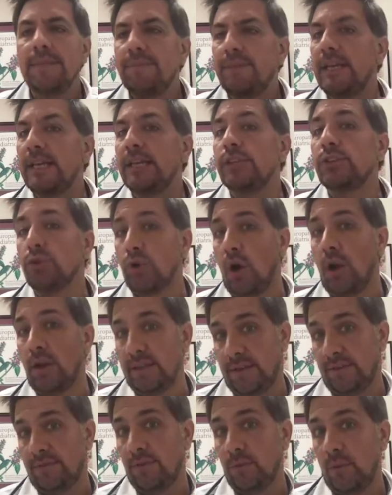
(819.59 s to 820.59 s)
These are all
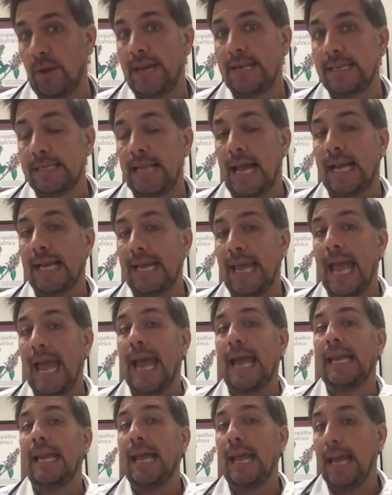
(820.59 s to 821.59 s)
different ways that
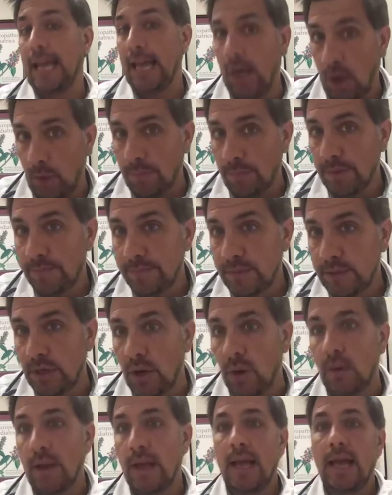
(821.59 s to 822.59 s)
can help.
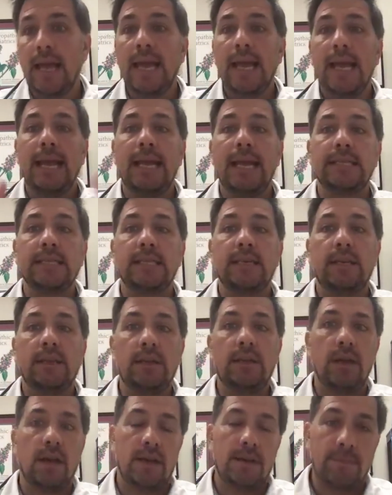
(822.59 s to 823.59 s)
So it's
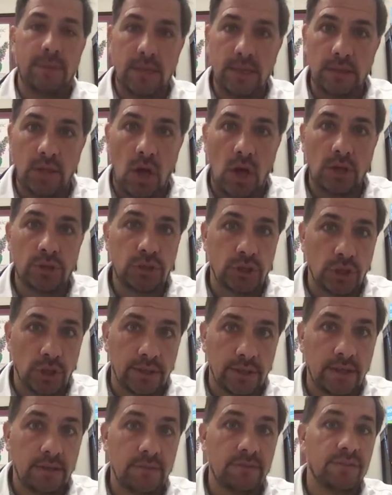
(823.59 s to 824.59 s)
gonna be a long
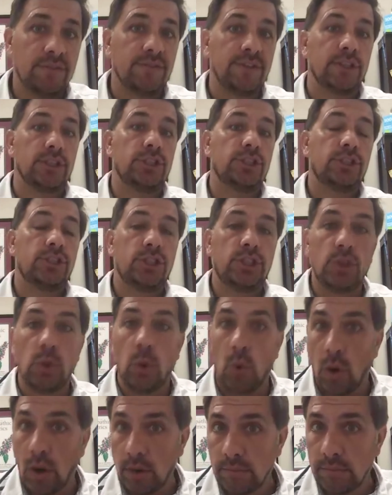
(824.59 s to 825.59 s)
journey for
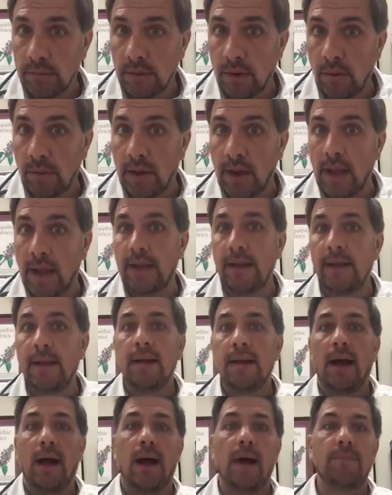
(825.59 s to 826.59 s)
sure, okay?
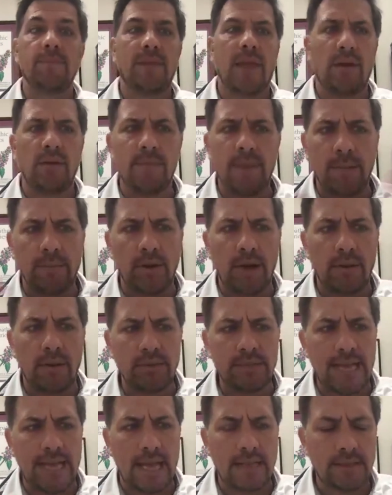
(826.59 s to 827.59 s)
I remember I
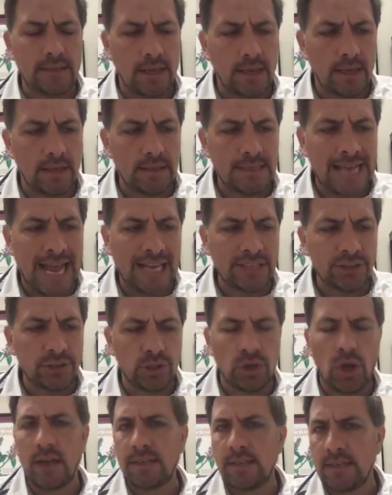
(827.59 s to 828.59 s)
was at the National
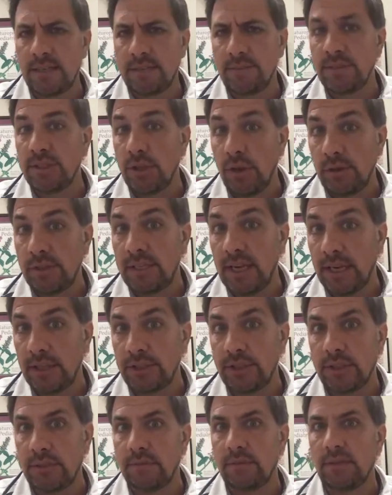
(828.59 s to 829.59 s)
Autism
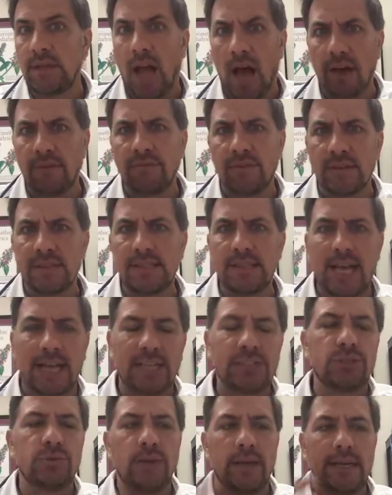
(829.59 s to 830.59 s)
Association conference
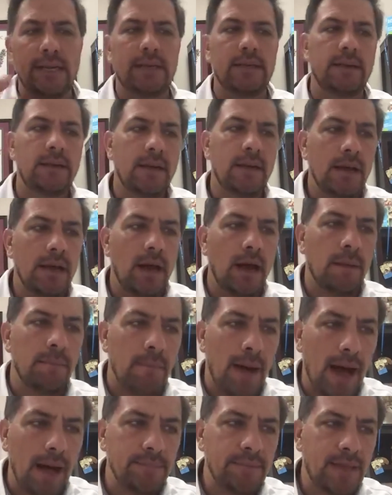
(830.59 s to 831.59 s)
lecturing, and a
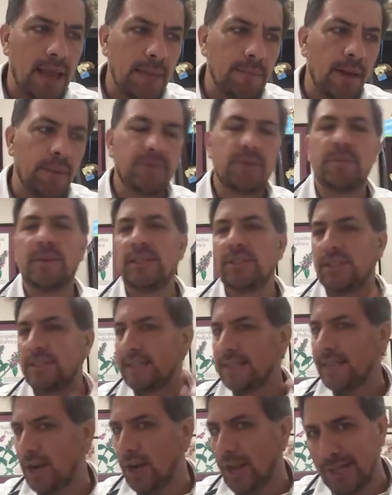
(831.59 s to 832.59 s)
mom came up to me. She
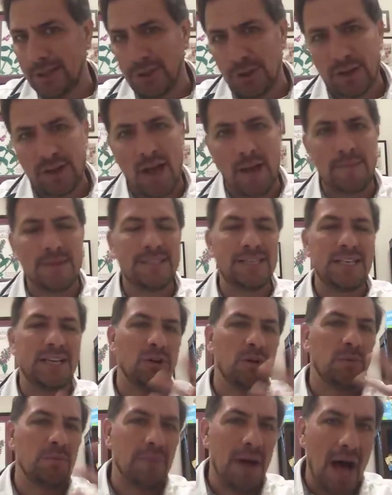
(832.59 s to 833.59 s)
said, hey, look, I'm a
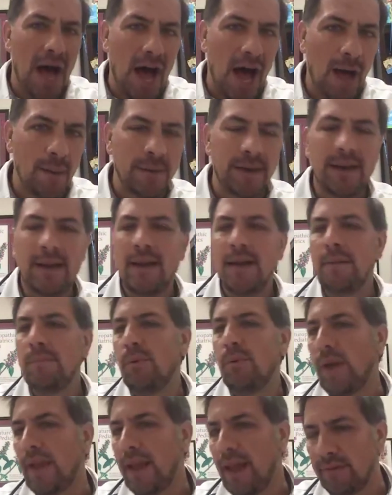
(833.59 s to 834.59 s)
single mom, and
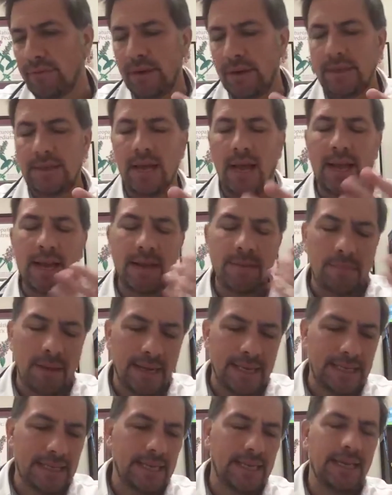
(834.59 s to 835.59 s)
boy, every night
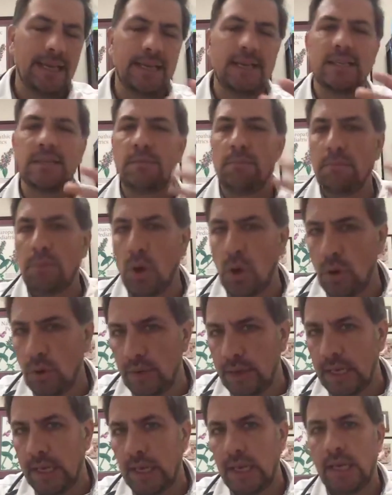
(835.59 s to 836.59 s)
my kid is
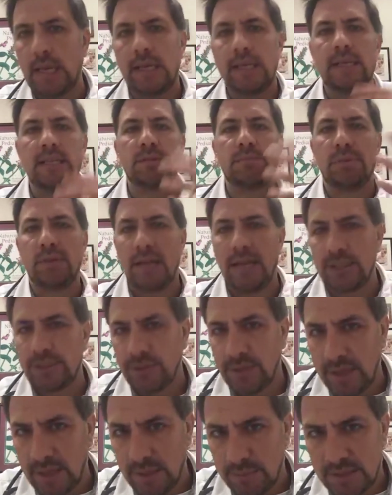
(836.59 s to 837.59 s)
moaning and he's
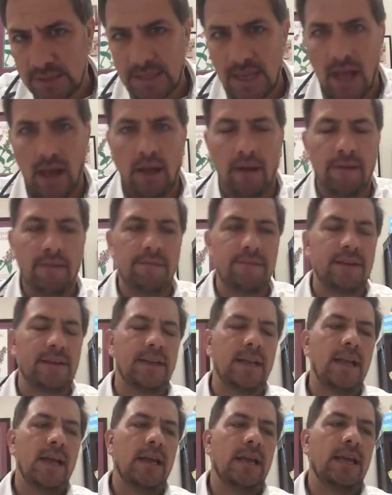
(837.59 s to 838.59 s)
pleasuring himself, and
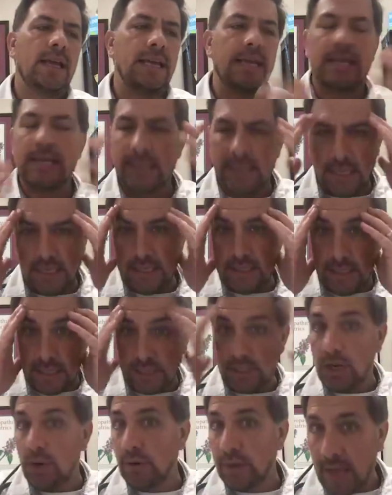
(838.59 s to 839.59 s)
is
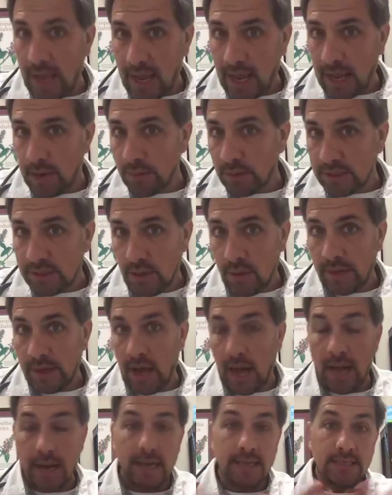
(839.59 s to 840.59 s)
this okay? What's going
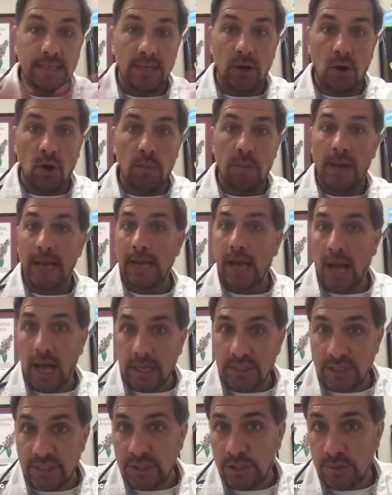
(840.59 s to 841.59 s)
on? I said, oh my
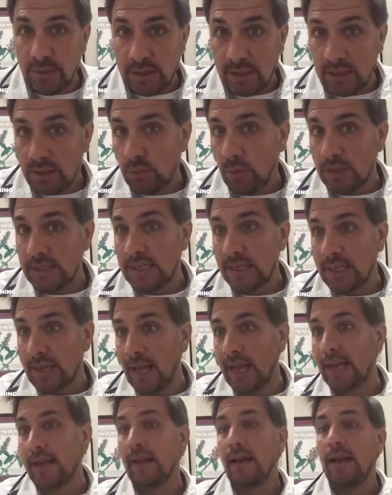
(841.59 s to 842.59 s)
gosh, he's doing this once a
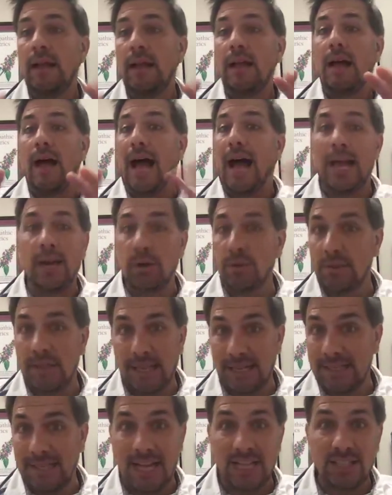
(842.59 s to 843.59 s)
night. I don't
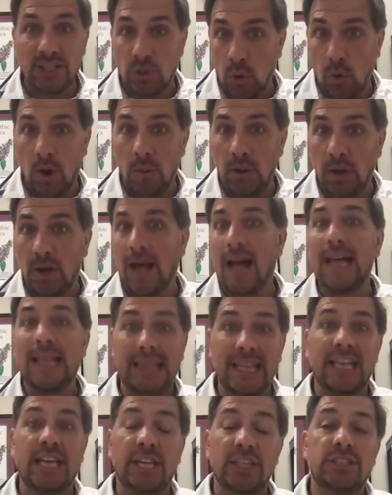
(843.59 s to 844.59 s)
think that's normal. I
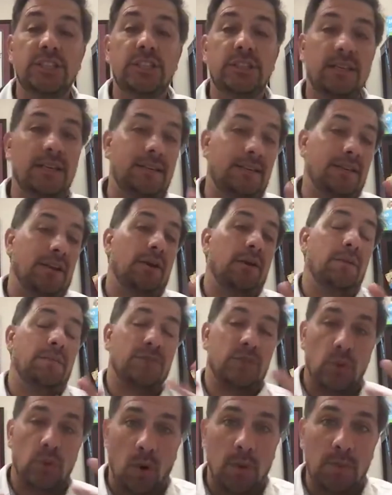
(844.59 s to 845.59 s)
think
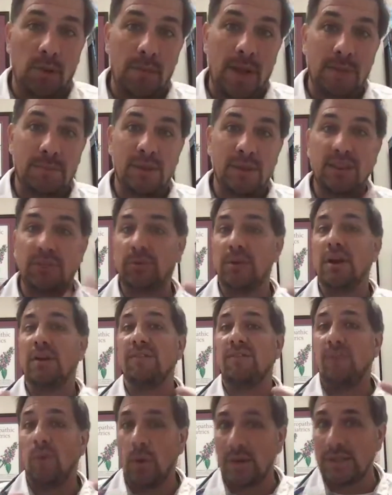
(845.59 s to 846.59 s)
normal might be 3 or
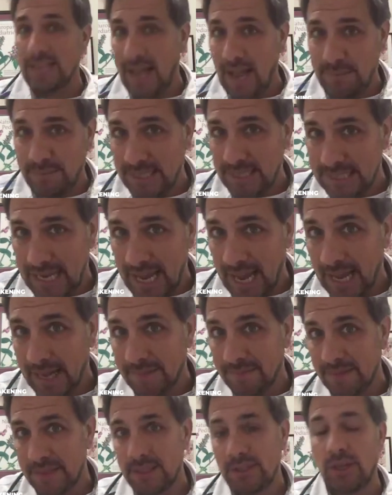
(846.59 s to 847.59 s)
4 times a day.
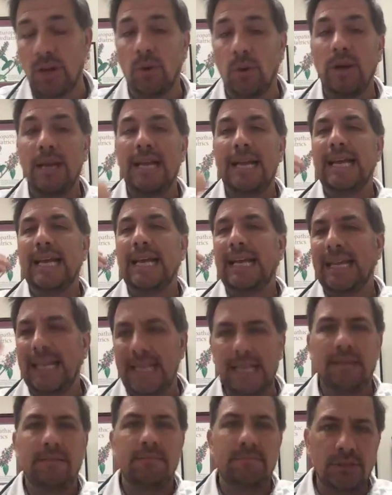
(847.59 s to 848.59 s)
So
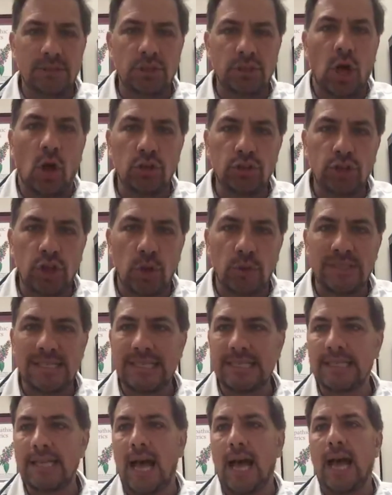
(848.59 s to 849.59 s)
all jokes
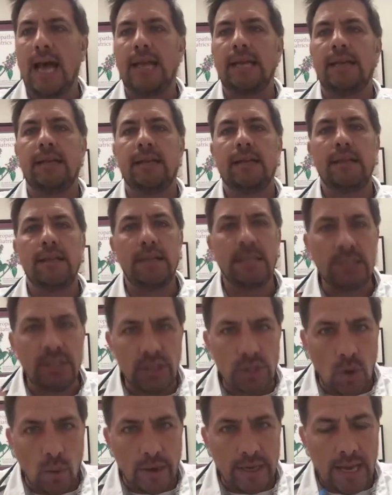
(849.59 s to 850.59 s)
aside, this is
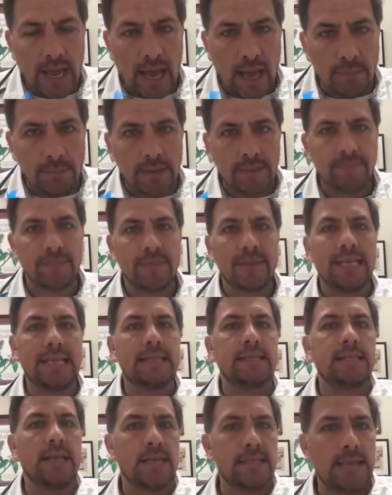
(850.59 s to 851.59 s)
going to happen.
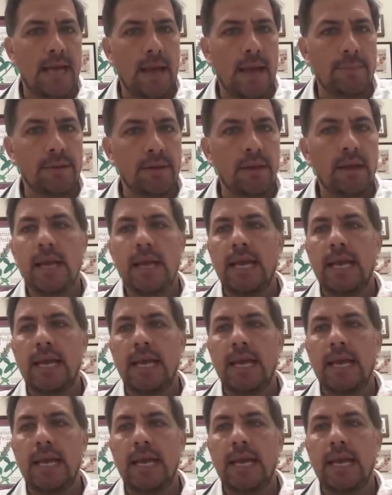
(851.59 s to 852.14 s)
It does happen.